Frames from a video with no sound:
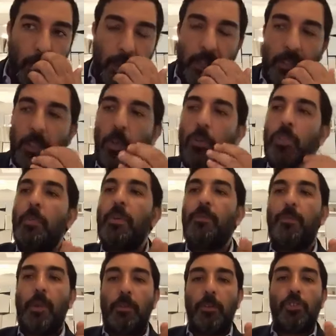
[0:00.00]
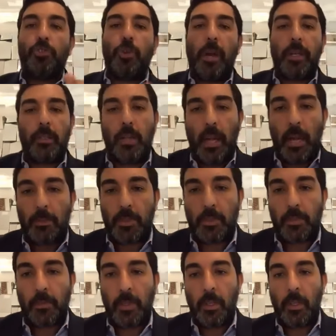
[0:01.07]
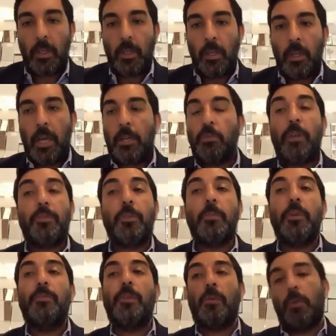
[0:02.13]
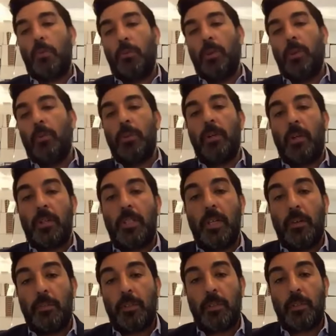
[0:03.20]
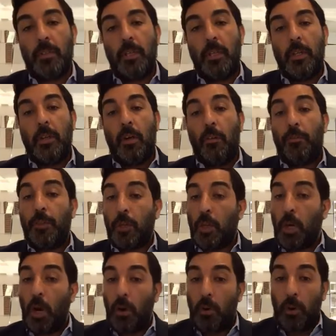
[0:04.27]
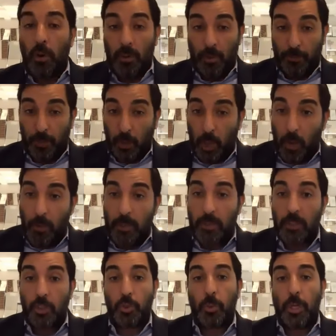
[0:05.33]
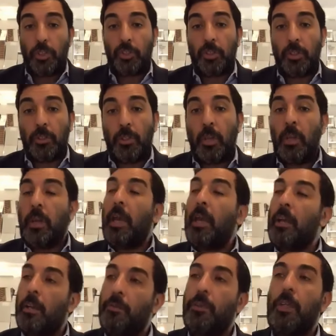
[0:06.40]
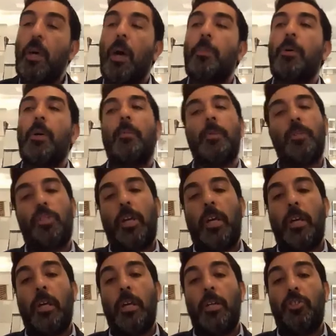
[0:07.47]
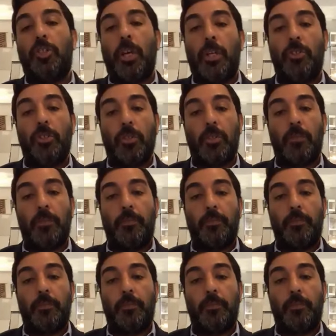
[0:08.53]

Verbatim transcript: These are going to be very trying times, and we have to be very real with ourselves of the cur- of the current situation and of the upcoming cha- uh, changes.